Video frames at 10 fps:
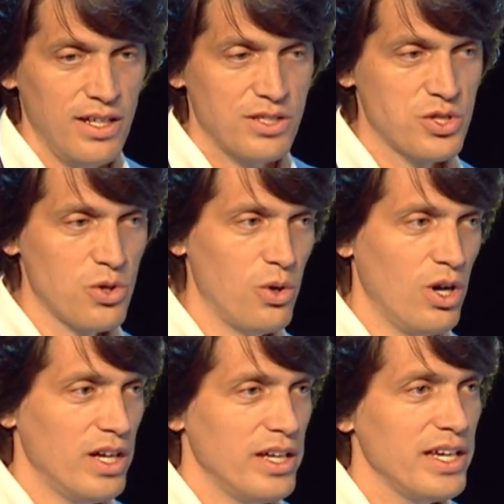So
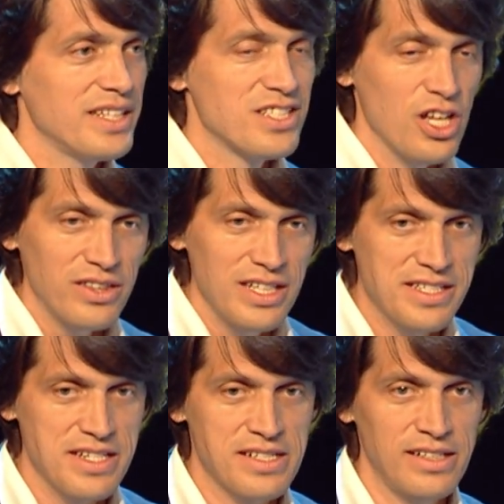it's not
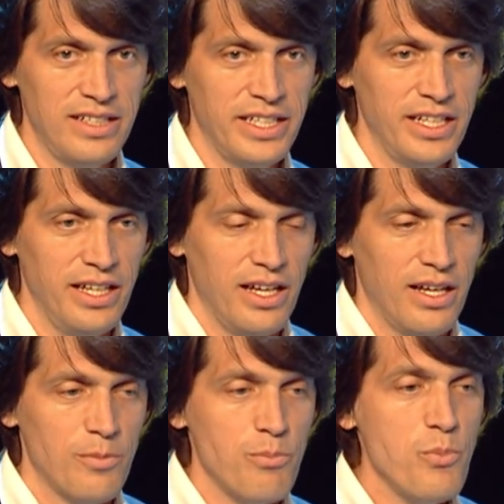necessarily
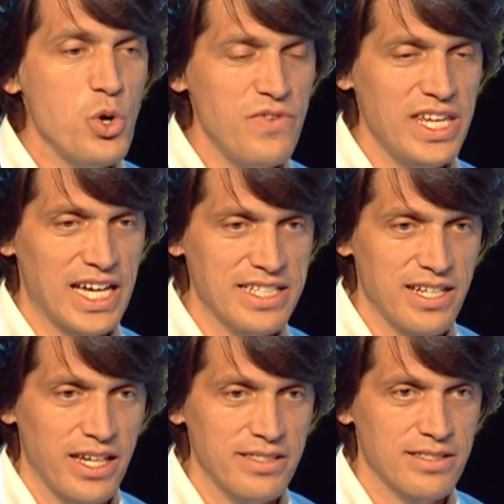moving
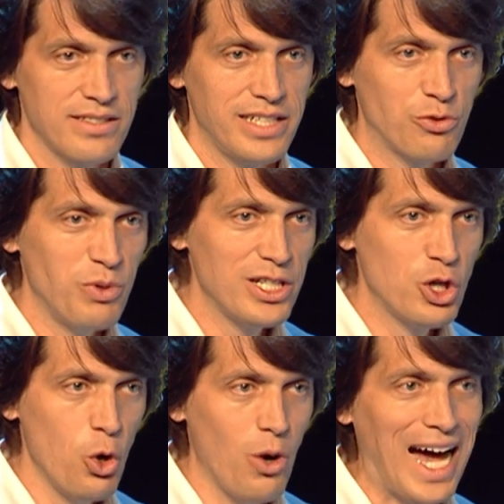assets that will
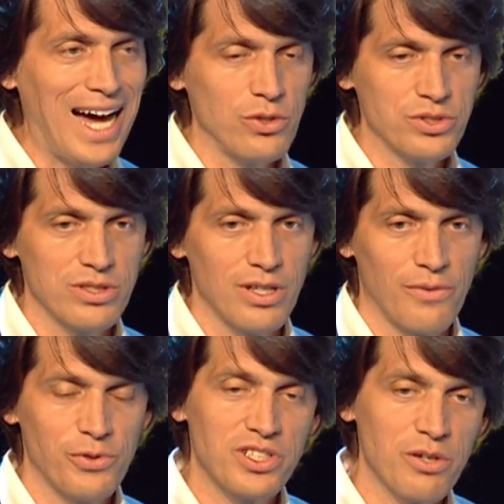go out
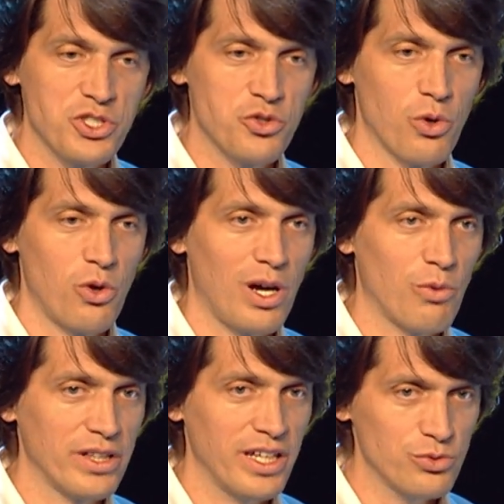of a terrestrial
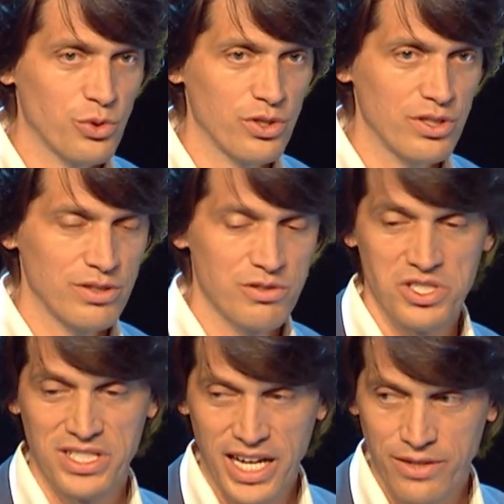LoRaWAN network,
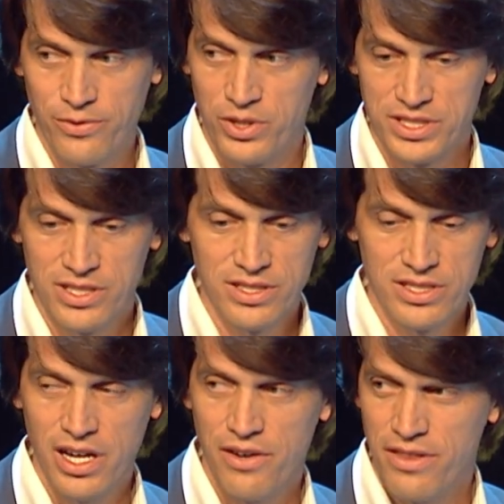just like, for instance,
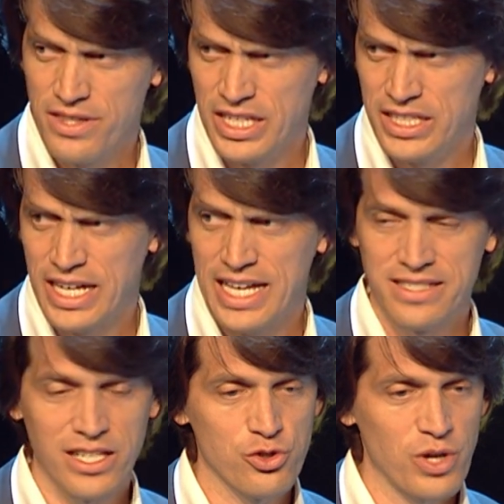anything in
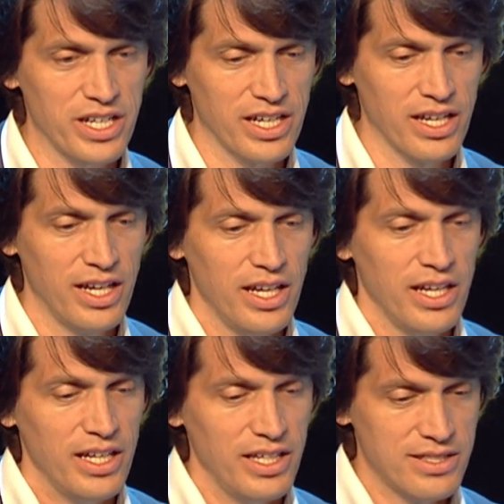asset tracking.
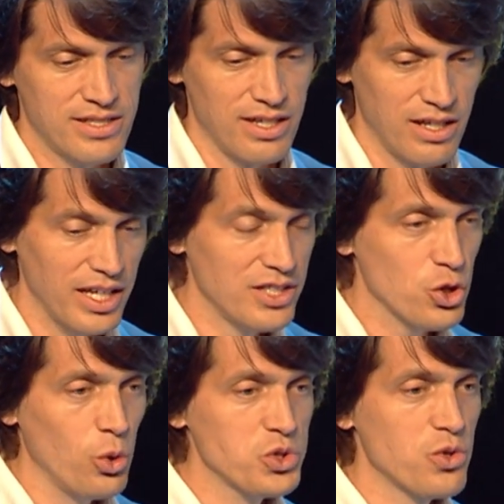It's
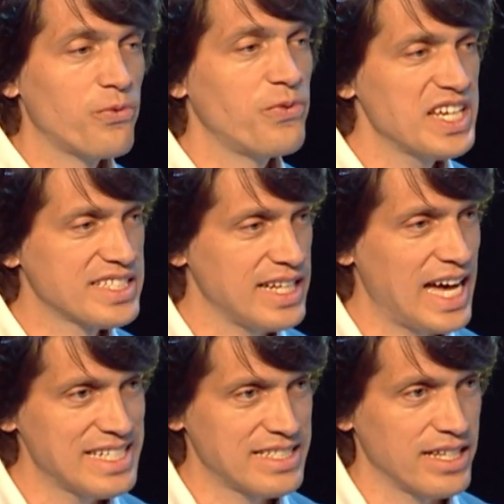also fixed
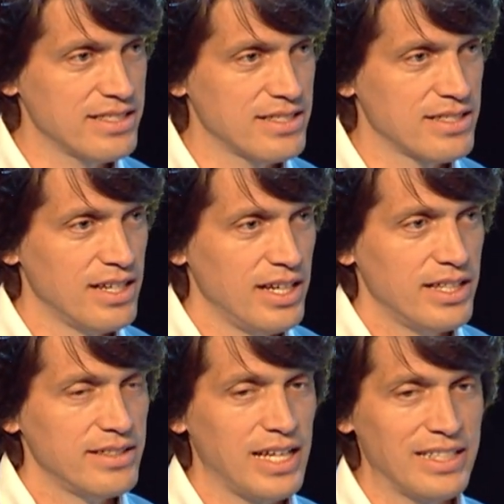assets
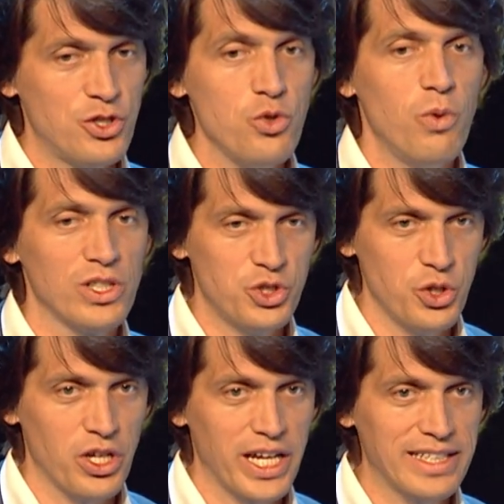that you want to
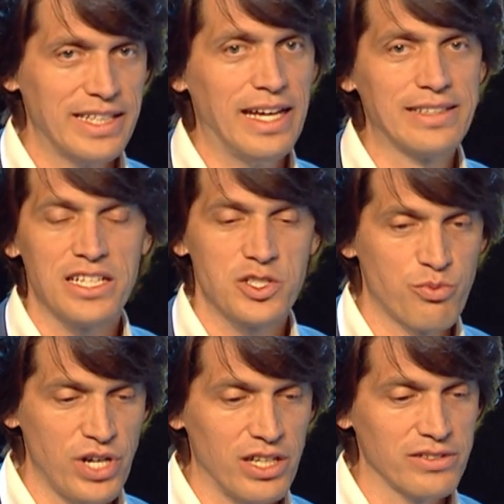connect and that are
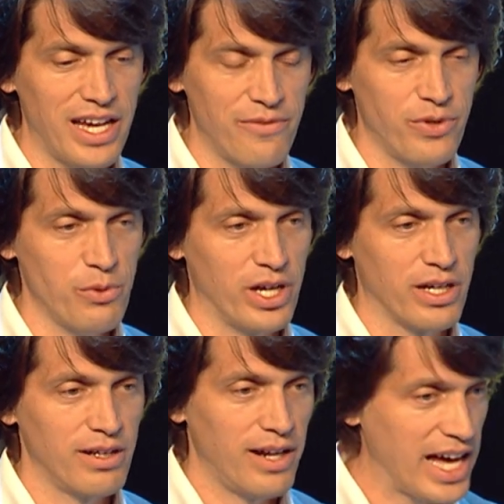spread out everywhere,
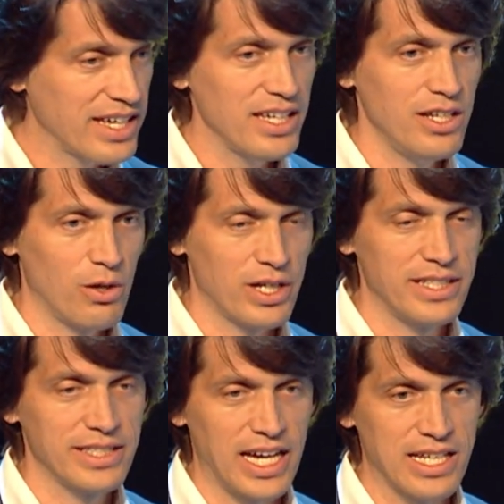like in oil
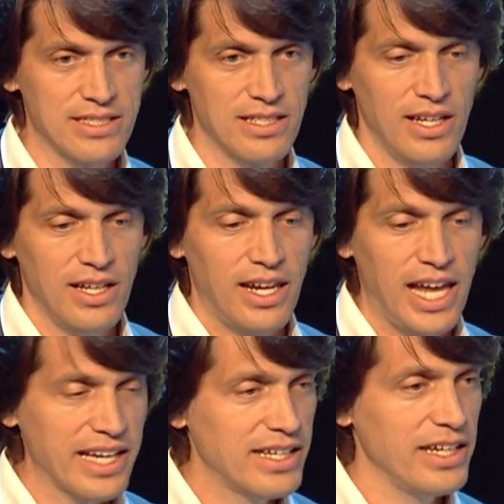and gas,
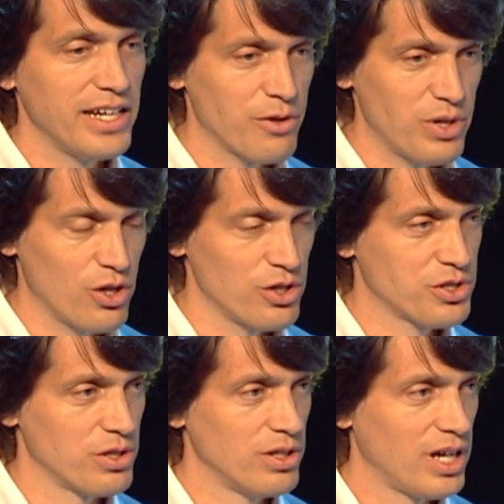like in
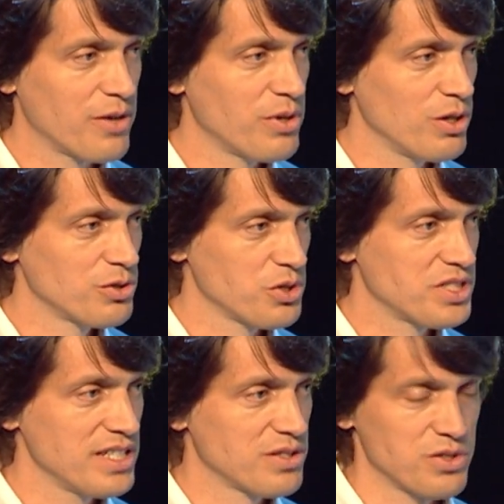agriculture
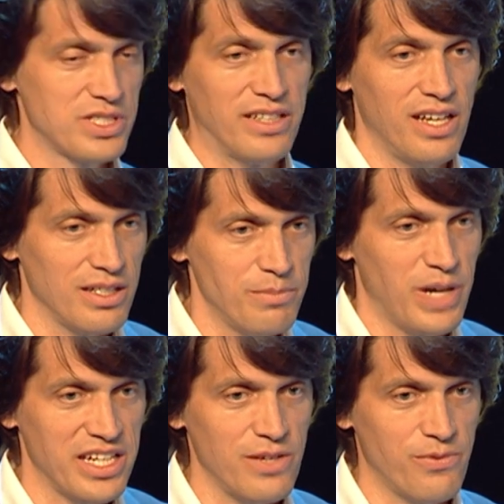sensors that are,
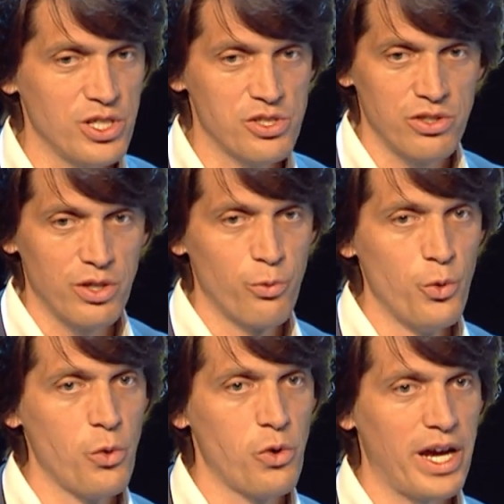by definition, in
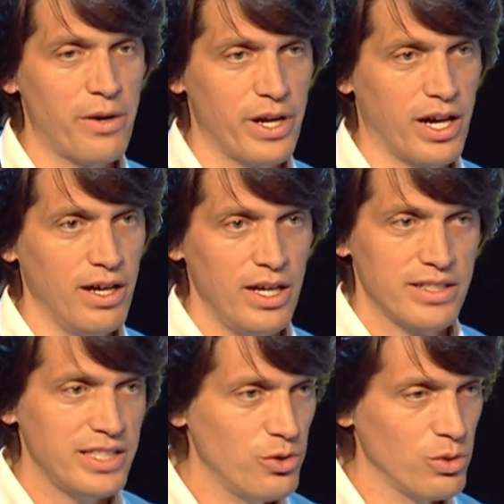rural area.
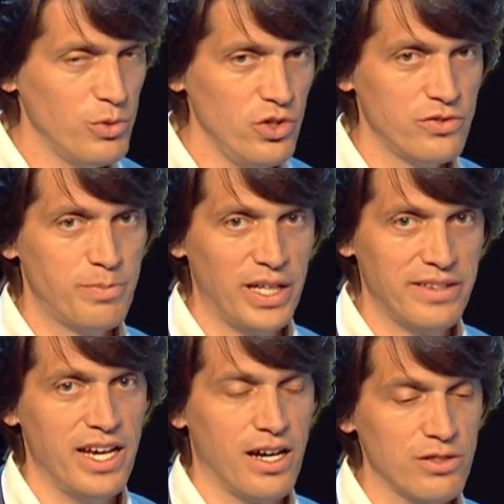They don't move, but
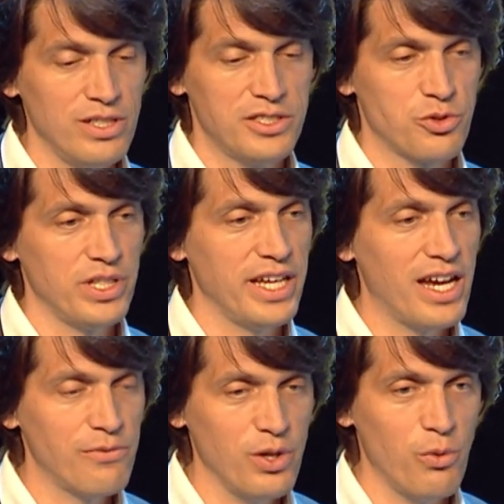they are literally
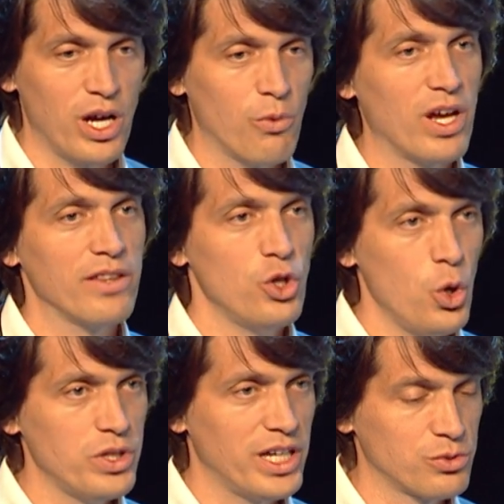everywhere where
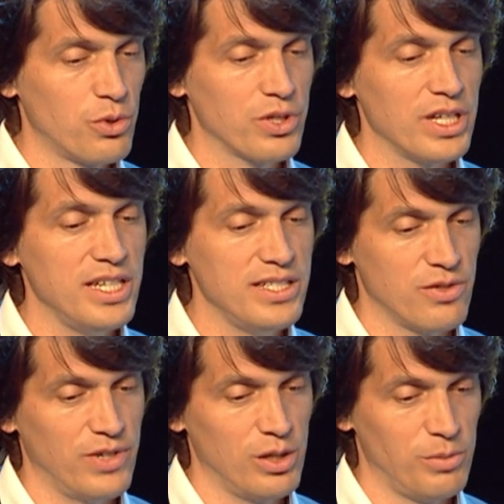no network is
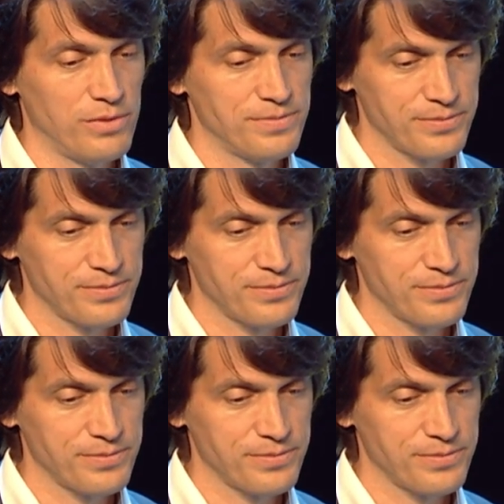available.